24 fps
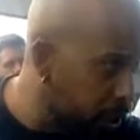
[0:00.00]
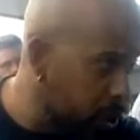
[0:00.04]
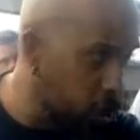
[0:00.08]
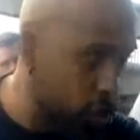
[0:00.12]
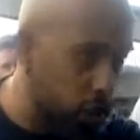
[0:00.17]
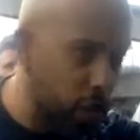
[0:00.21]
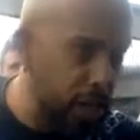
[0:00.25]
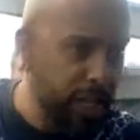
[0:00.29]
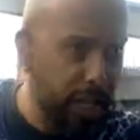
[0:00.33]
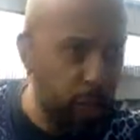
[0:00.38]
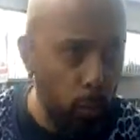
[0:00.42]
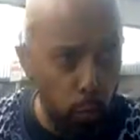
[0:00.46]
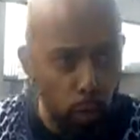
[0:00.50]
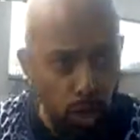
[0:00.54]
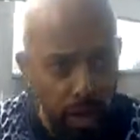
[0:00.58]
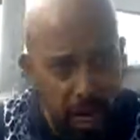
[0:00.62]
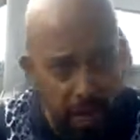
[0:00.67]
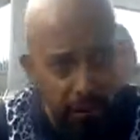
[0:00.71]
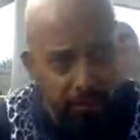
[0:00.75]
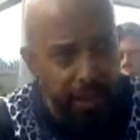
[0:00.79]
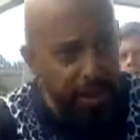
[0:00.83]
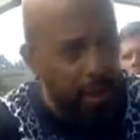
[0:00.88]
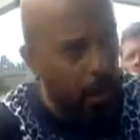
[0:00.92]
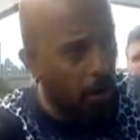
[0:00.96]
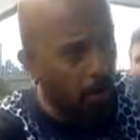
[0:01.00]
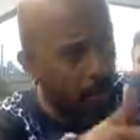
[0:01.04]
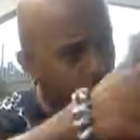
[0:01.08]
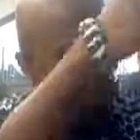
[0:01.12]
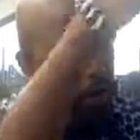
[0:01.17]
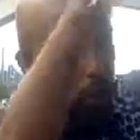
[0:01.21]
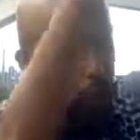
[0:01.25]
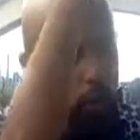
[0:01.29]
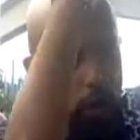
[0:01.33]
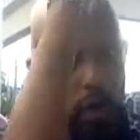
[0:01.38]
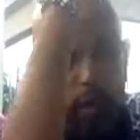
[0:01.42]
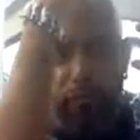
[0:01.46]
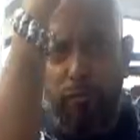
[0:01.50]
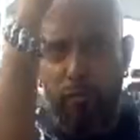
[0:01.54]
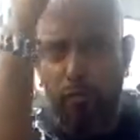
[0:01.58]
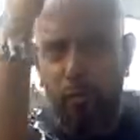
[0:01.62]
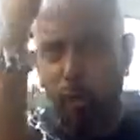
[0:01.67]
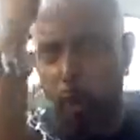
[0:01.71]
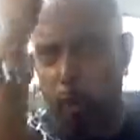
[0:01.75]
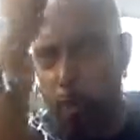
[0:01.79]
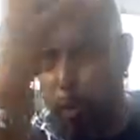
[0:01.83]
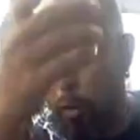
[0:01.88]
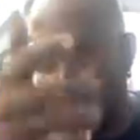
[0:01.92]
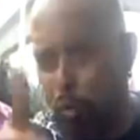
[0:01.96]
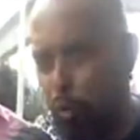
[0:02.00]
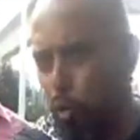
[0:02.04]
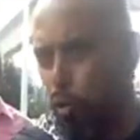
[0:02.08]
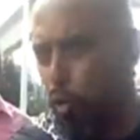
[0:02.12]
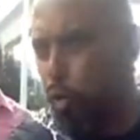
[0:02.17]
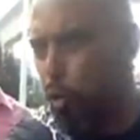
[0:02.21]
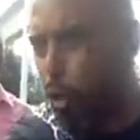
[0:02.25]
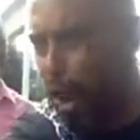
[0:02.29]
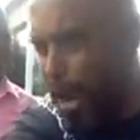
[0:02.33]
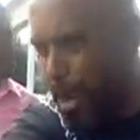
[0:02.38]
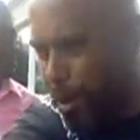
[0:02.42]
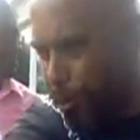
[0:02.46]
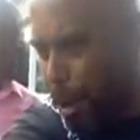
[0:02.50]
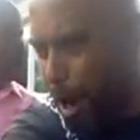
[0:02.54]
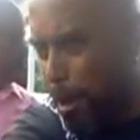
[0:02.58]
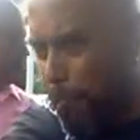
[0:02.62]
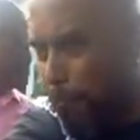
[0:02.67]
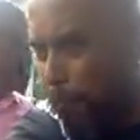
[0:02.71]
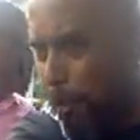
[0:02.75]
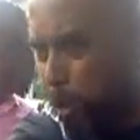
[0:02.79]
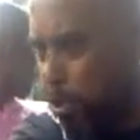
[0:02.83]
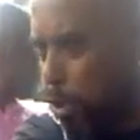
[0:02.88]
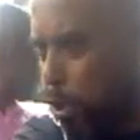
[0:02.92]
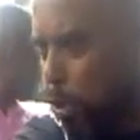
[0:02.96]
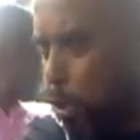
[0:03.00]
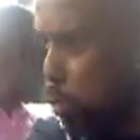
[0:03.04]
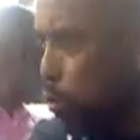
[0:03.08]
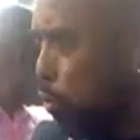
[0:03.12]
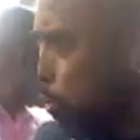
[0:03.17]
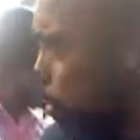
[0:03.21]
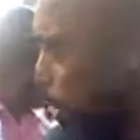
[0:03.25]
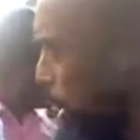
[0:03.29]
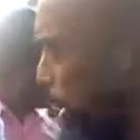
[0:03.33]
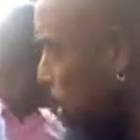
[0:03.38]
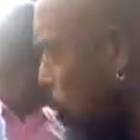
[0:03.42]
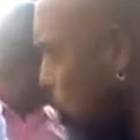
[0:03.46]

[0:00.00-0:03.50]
the street. They would live here on the street from great grandfather to great